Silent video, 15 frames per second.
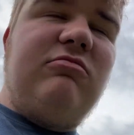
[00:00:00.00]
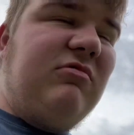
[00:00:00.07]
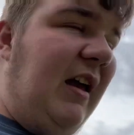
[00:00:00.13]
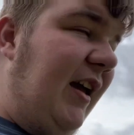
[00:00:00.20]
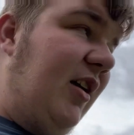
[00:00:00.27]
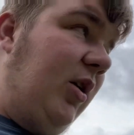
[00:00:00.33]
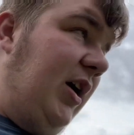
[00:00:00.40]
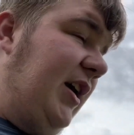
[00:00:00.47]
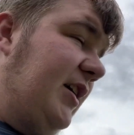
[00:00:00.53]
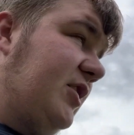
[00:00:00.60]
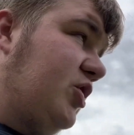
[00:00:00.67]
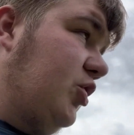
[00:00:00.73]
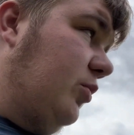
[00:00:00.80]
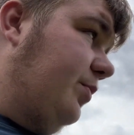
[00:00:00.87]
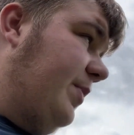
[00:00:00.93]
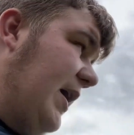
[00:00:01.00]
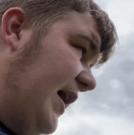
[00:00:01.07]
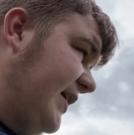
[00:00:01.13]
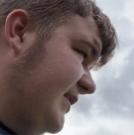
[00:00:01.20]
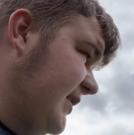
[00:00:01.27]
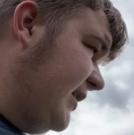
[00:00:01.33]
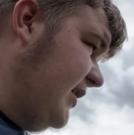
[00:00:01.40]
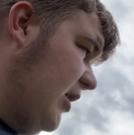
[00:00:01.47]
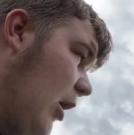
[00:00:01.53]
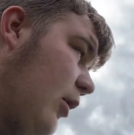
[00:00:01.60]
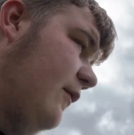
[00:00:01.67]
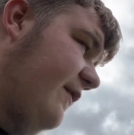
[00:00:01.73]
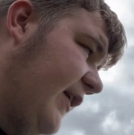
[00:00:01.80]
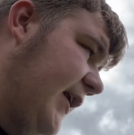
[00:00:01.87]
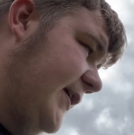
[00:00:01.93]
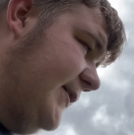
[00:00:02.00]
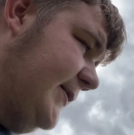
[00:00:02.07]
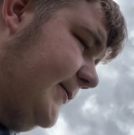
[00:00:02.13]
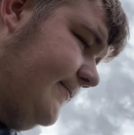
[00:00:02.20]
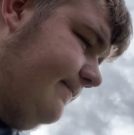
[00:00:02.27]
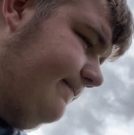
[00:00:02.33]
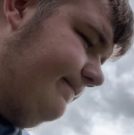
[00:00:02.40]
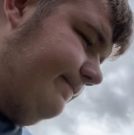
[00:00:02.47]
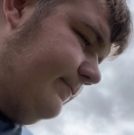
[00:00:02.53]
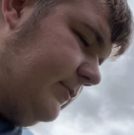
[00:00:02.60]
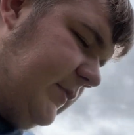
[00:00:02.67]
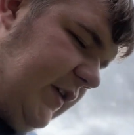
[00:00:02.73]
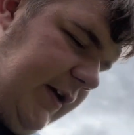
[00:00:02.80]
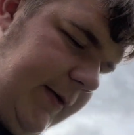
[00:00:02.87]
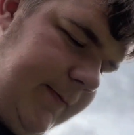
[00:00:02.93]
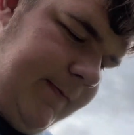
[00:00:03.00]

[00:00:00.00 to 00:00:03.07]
it, it should pass hopefully so